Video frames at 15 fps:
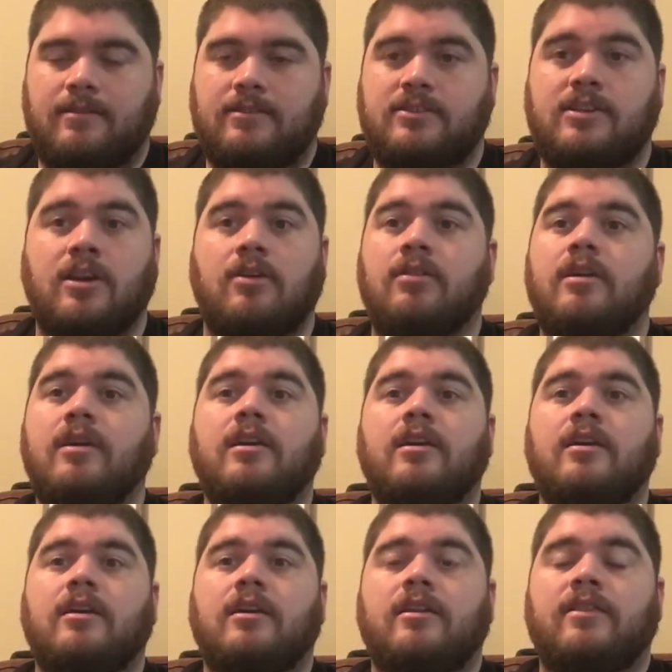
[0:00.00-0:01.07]
So
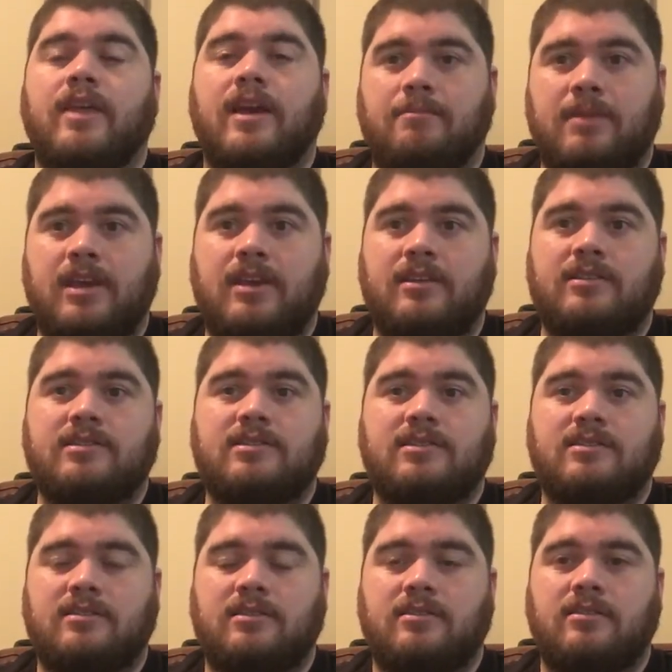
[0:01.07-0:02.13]
that means